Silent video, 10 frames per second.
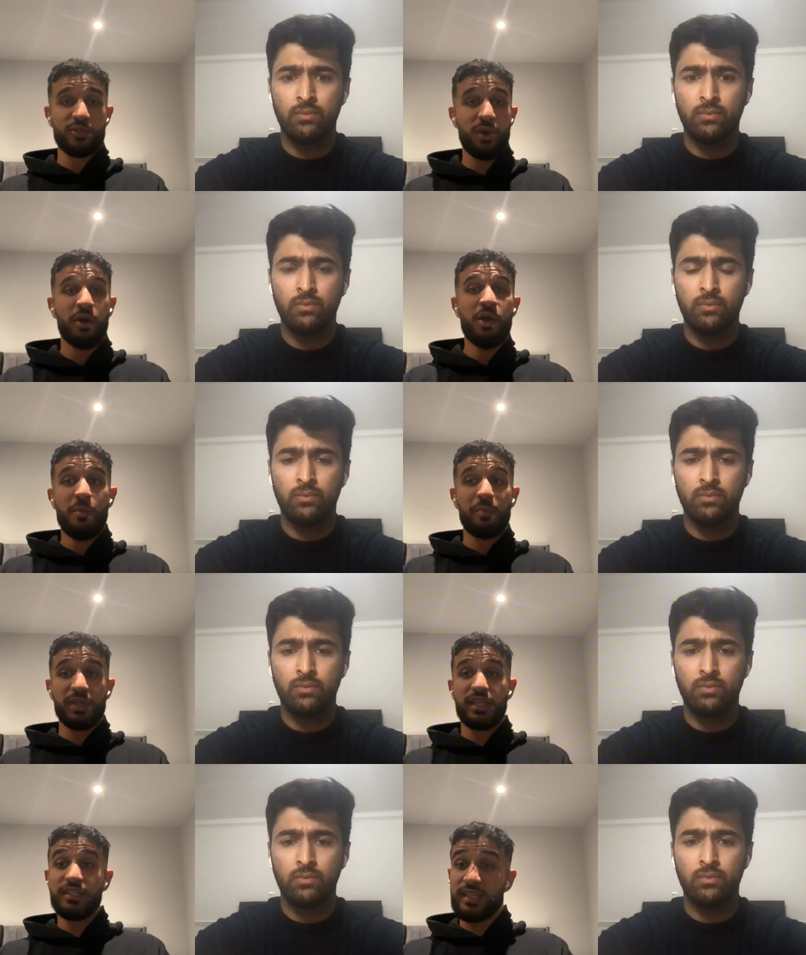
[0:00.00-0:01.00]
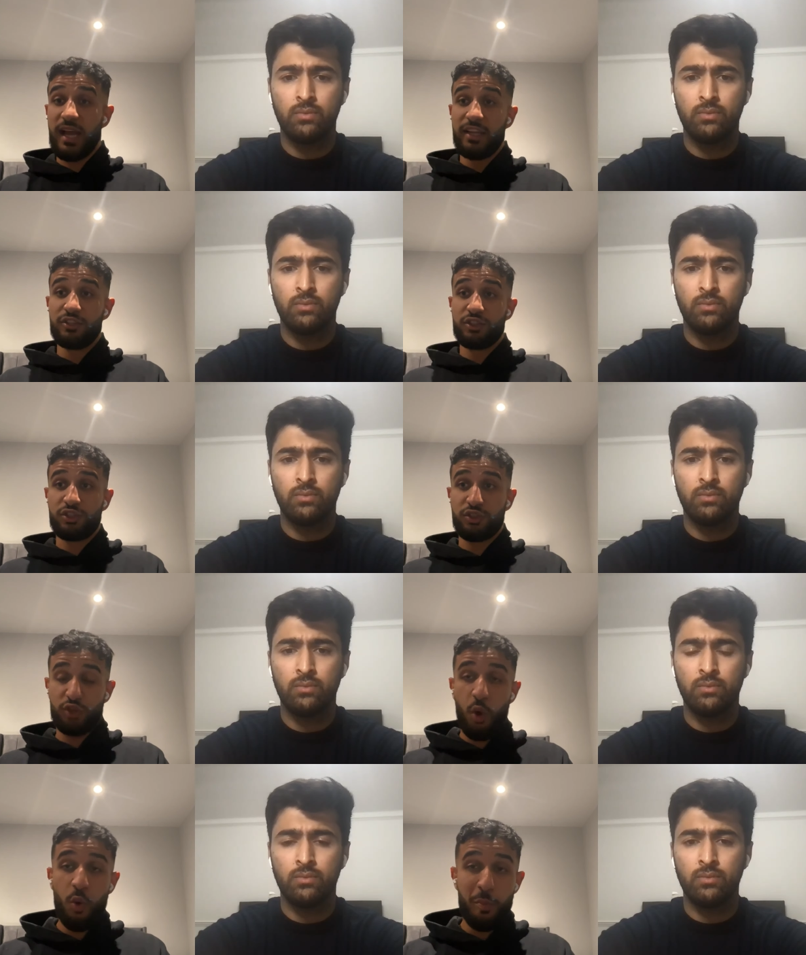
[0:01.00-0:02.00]
Speaker 1: as well. But this guy is
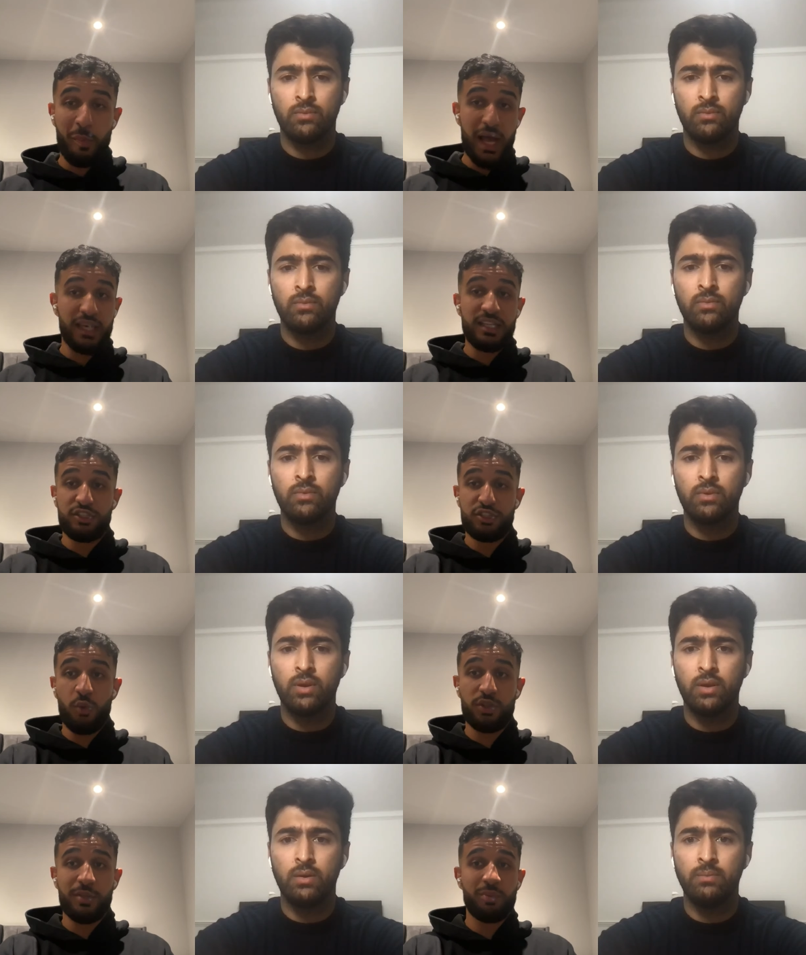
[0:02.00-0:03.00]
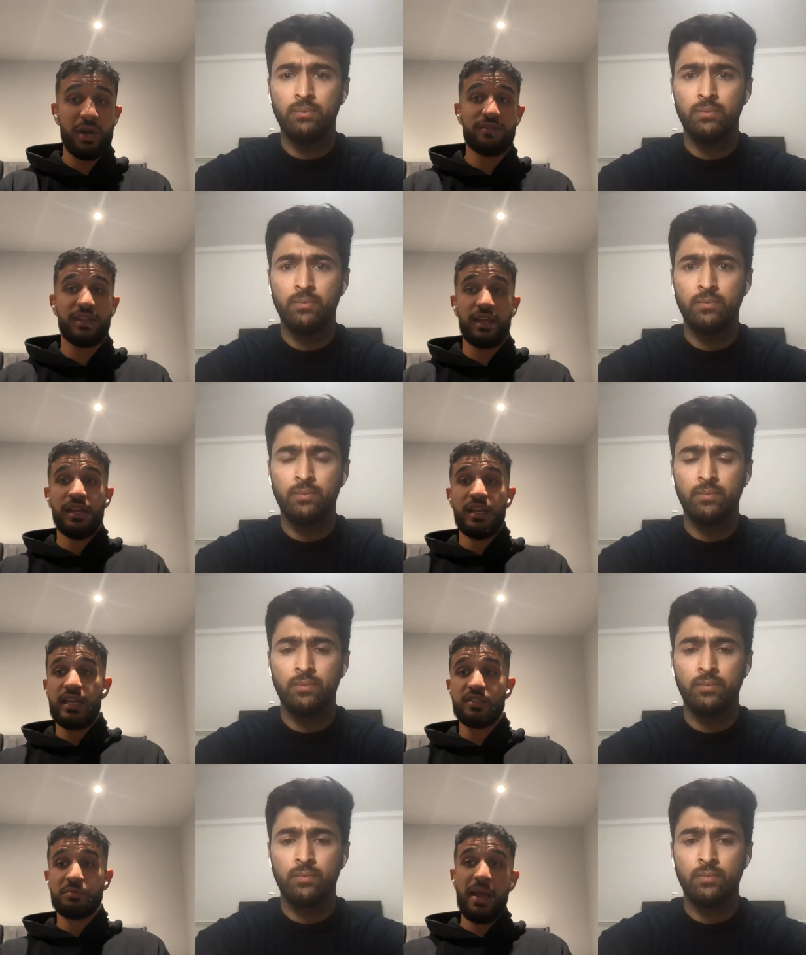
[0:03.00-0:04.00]
so bad. He's yeah. so depraved that
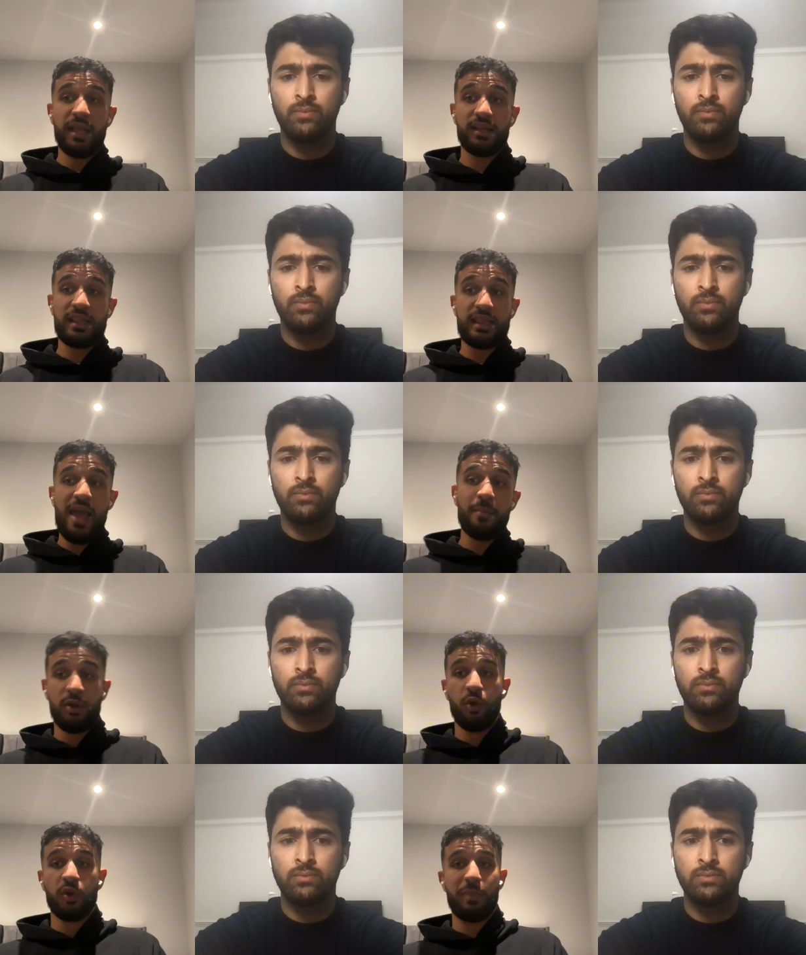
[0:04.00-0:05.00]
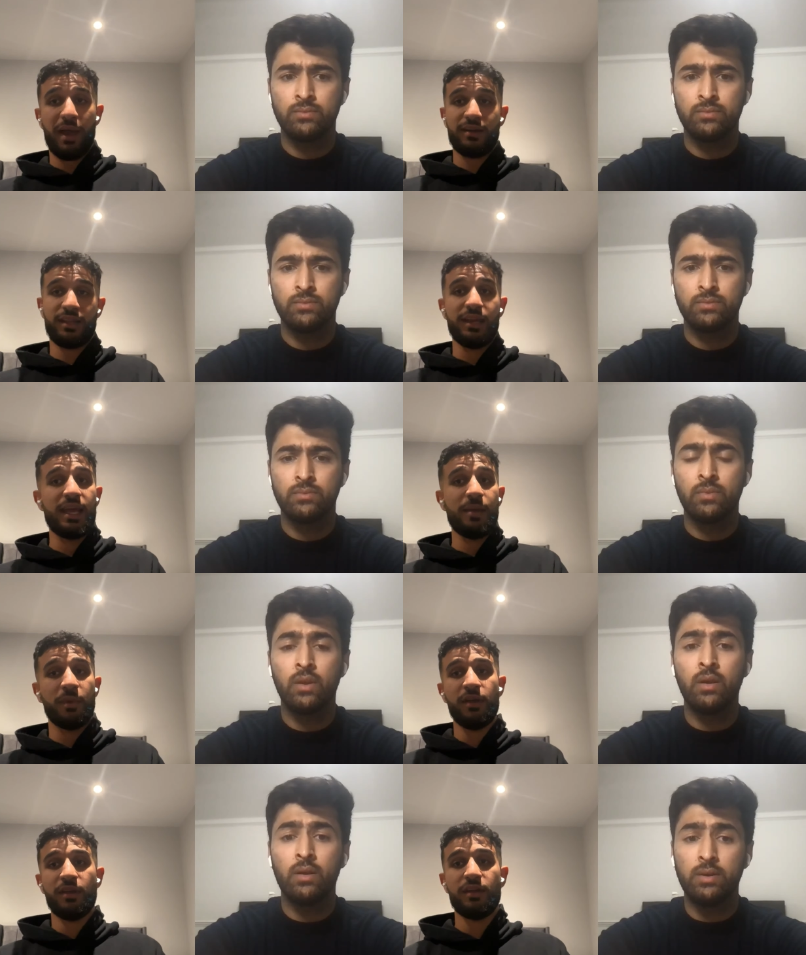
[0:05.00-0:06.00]
he's making them look better than
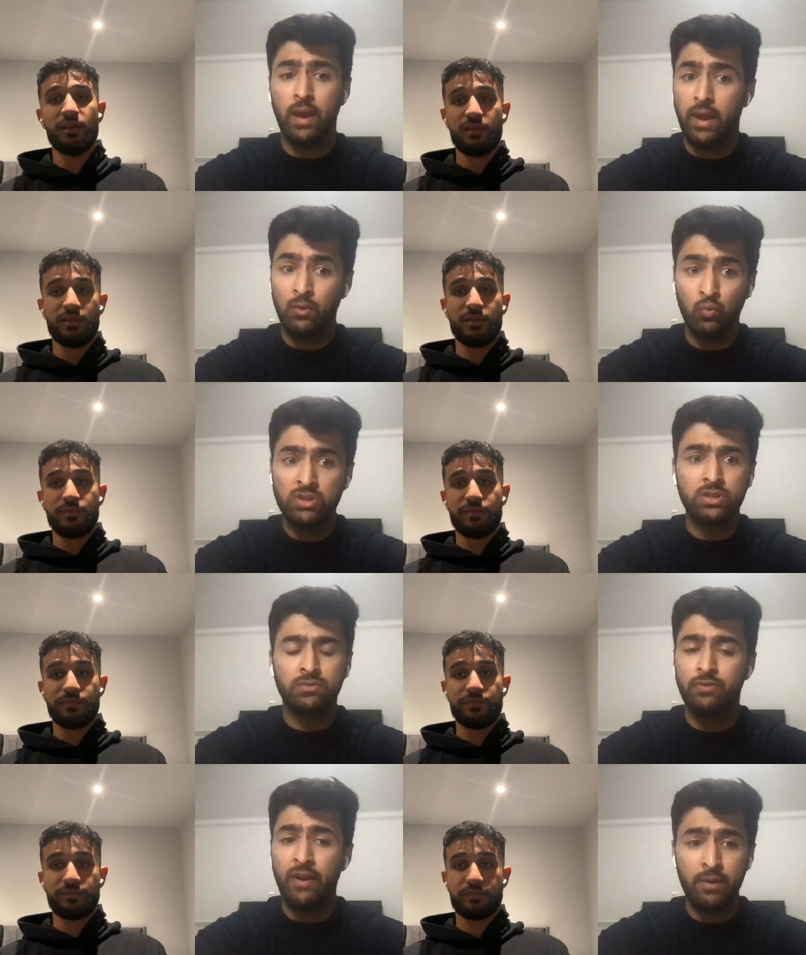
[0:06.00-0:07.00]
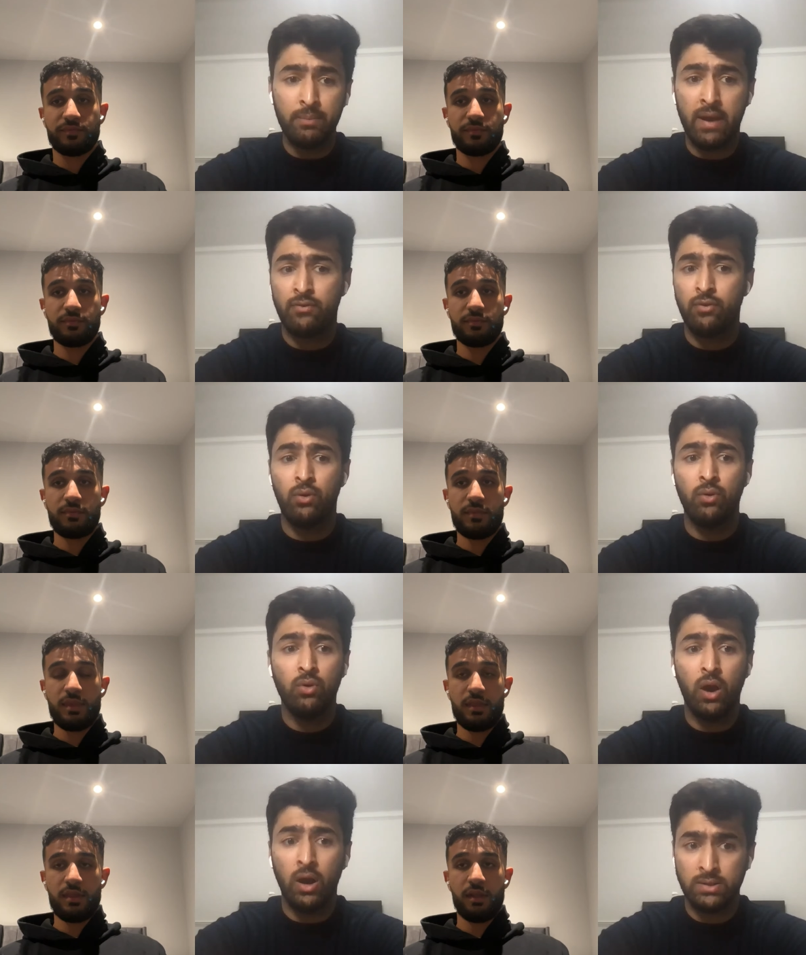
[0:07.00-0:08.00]
him.
Speaker 2: Yeah, and which is very bad for
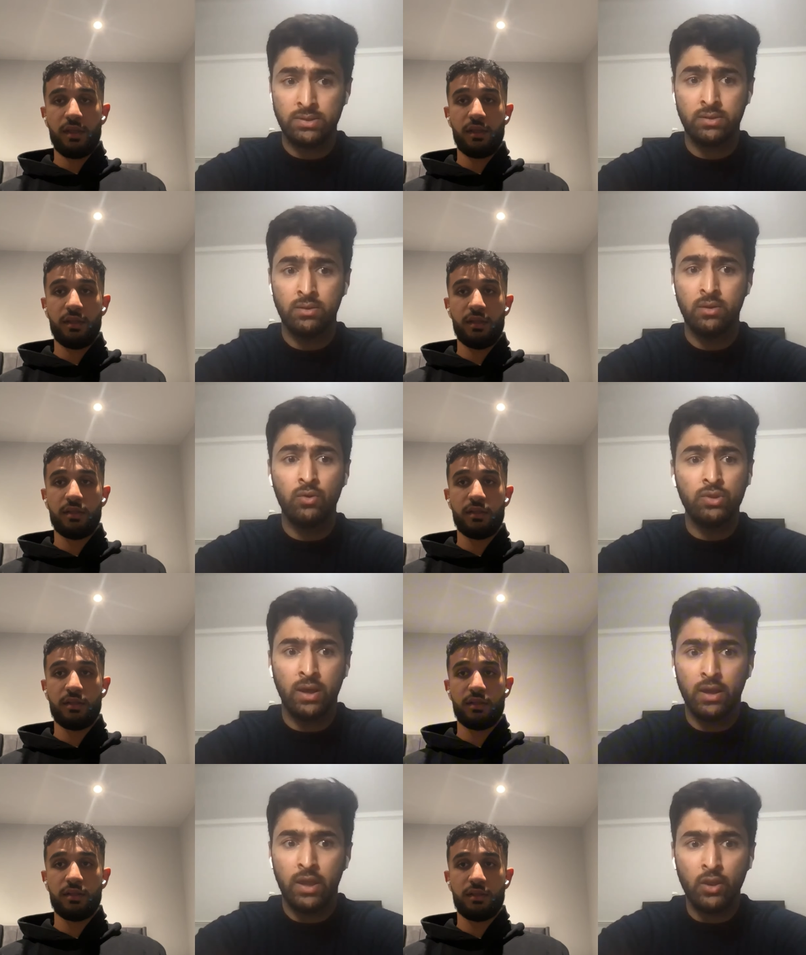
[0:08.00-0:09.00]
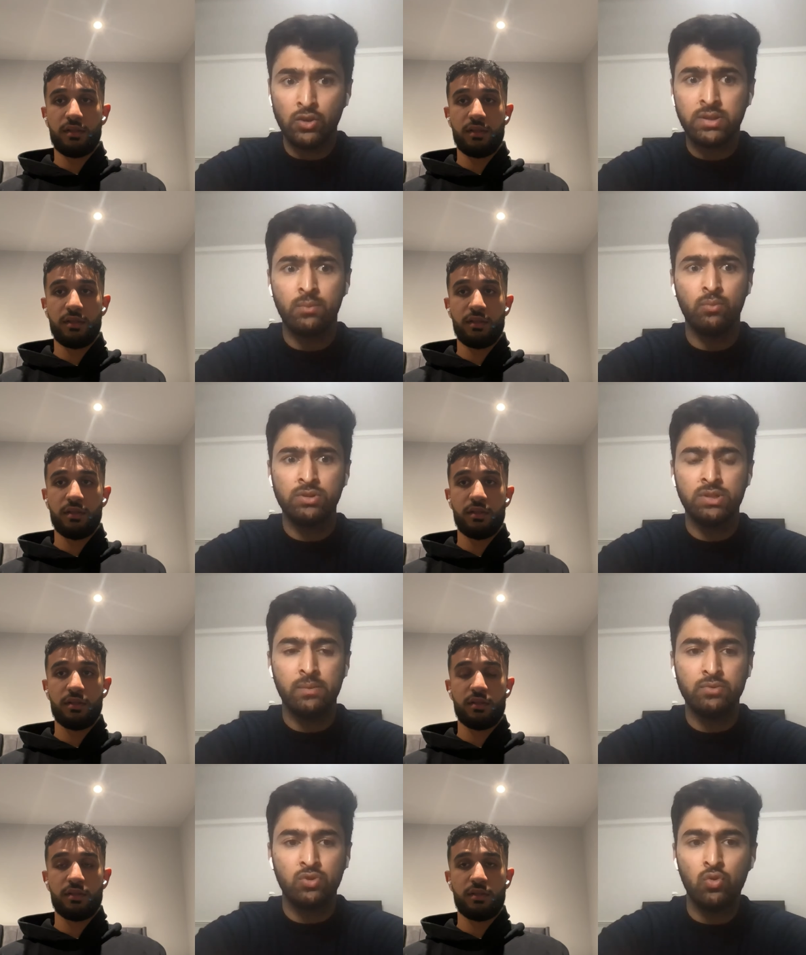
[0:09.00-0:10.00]
us the innocent
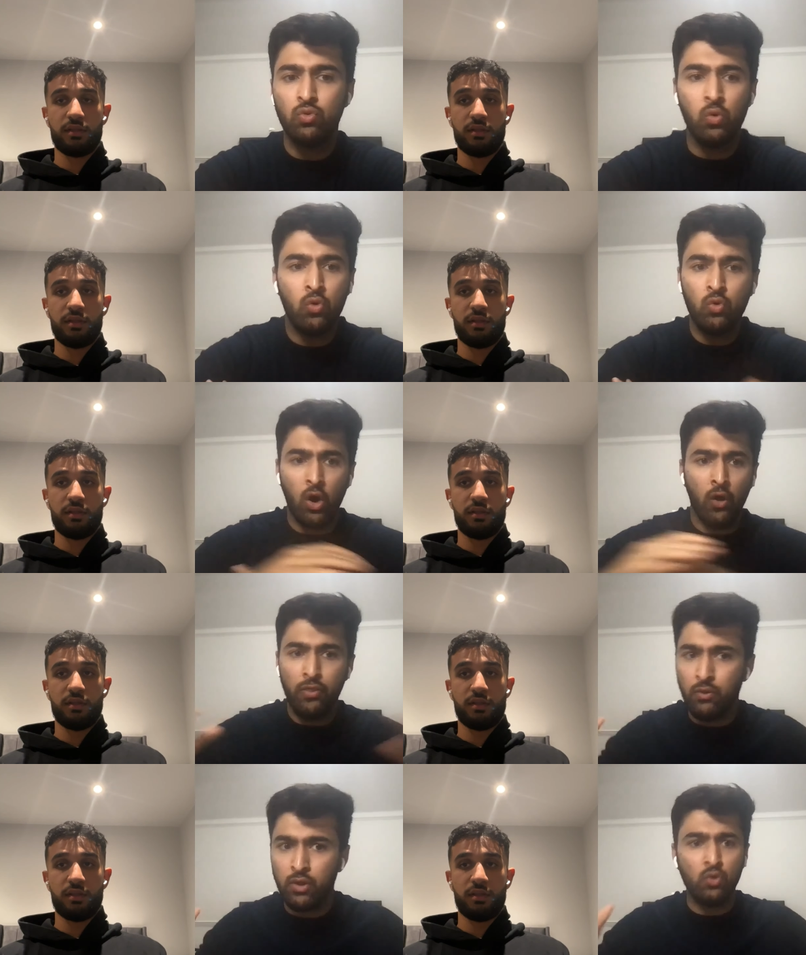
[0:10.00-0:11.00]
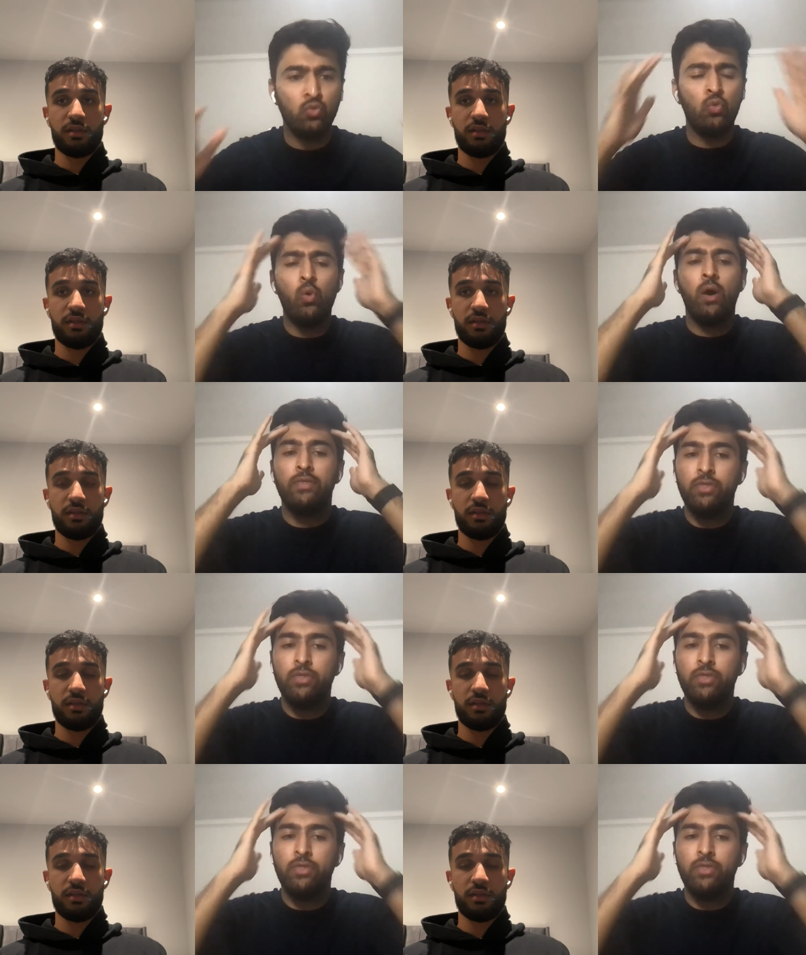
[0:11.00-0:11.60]
Muslims who who got who want